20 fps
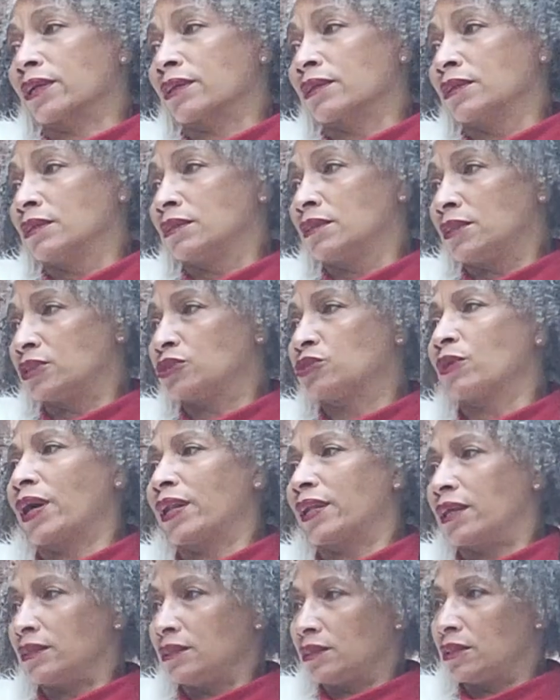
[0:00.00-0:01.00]
Right? They're
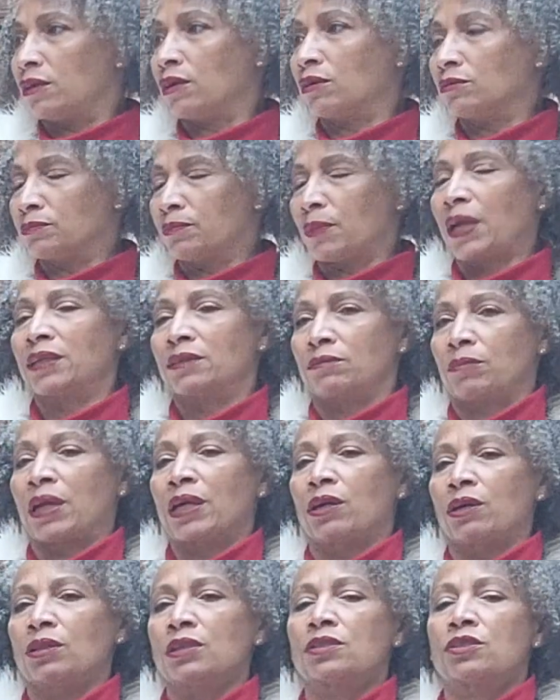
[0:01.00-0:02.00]
trying to, my
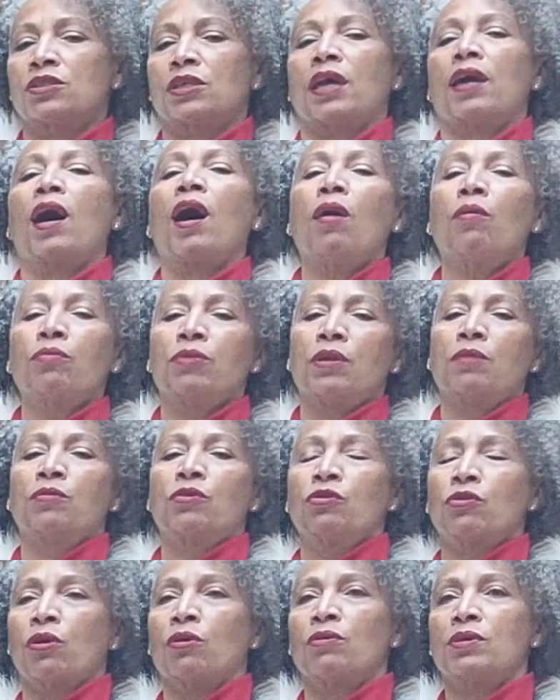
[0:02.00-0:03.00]
goal is to help them
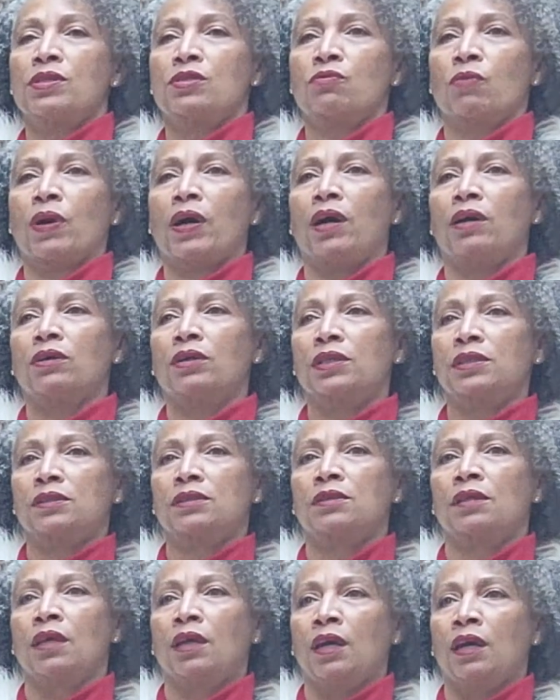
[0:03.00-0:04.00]
grow as well, because
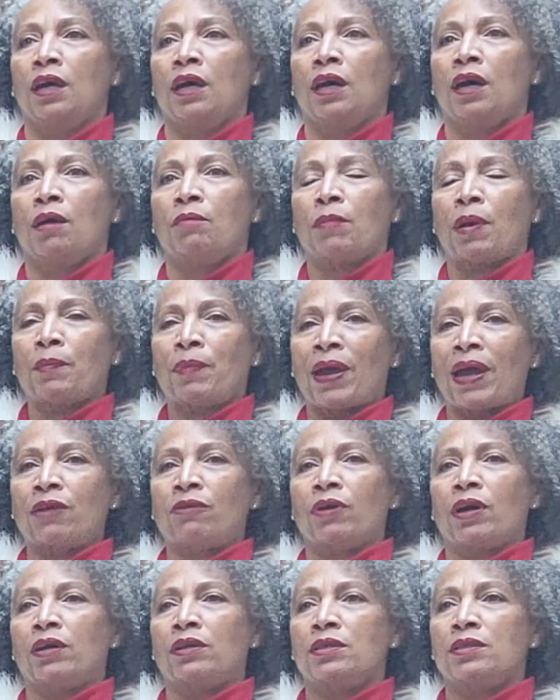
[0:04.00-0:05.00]
my
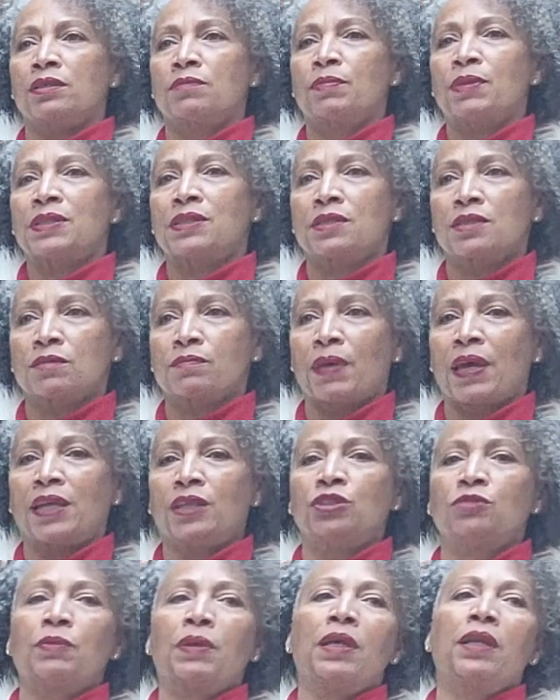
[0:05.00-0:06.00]
background is business
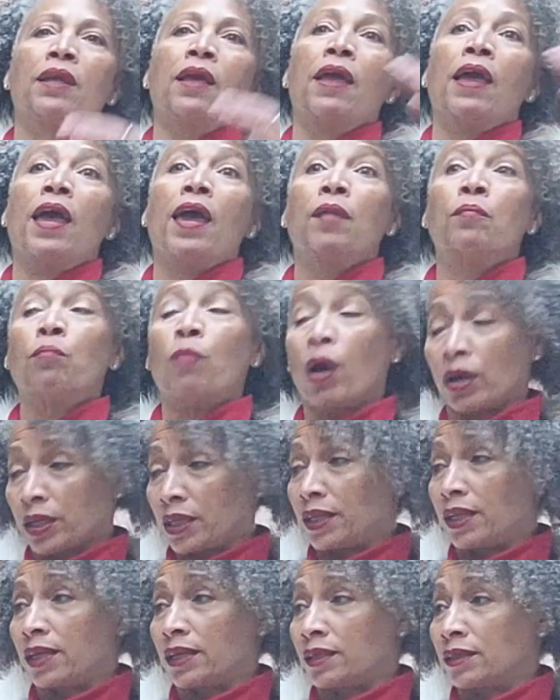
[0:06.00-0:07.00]
management and
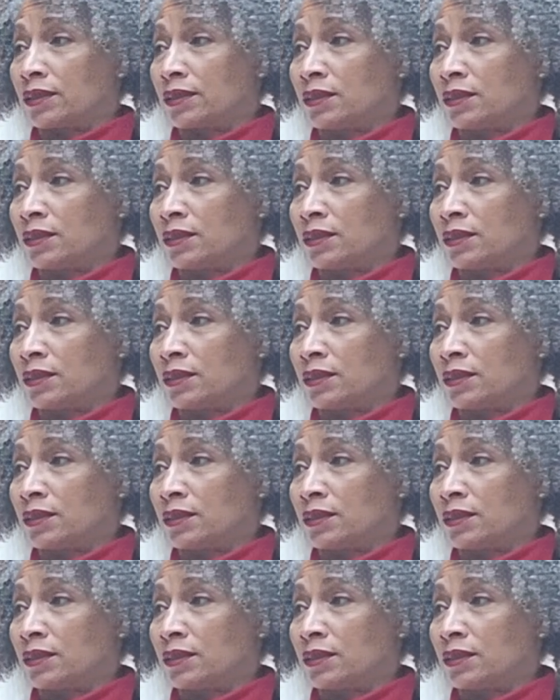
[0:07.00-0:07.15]
marketing.